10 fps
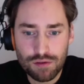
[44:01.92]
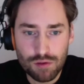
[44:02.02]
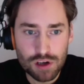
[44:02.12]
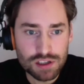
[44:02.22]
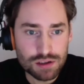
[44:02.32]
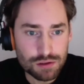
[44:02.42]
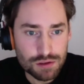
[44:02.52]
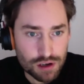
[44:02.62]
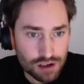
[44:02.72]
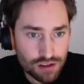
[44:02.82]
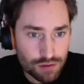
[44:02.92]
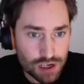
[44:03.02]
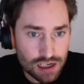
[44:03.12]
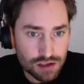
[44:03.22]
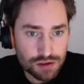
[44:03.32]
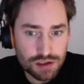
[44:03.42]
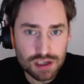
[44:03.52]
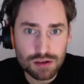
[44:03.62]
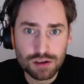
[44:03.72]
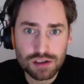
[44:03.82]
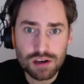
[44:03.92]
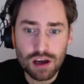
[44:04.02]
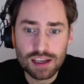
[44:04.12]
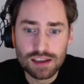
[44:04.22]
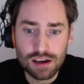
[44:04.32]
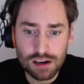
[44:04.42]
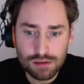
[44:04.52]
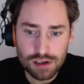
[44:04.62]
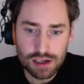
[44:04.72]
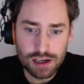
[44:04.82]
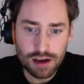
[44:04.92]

for us, those are the three that you see on the slide there.